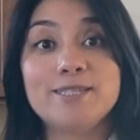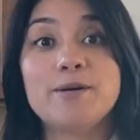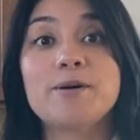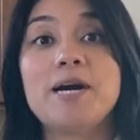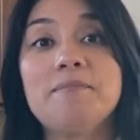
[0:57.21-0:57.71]

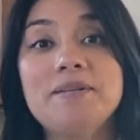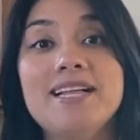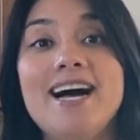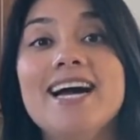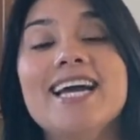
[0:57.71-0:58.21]
so come
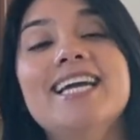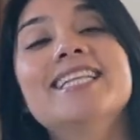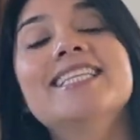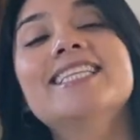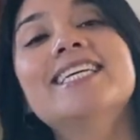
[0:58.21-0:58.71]
along
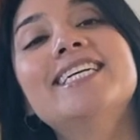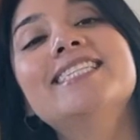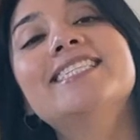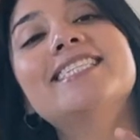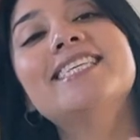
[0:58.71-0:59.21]
and
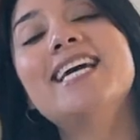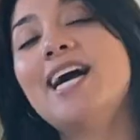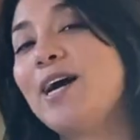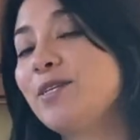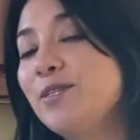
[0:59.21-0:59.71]
let's see,
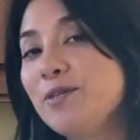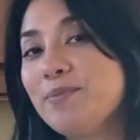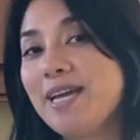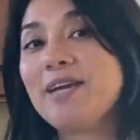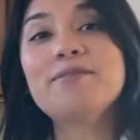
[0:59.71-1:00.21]
how do you
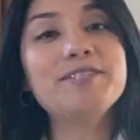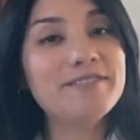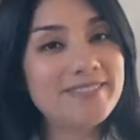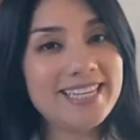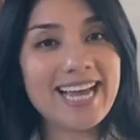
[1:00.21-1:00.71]
make
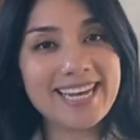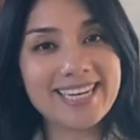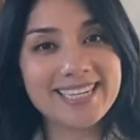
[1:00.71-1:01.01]
Rejuvalec?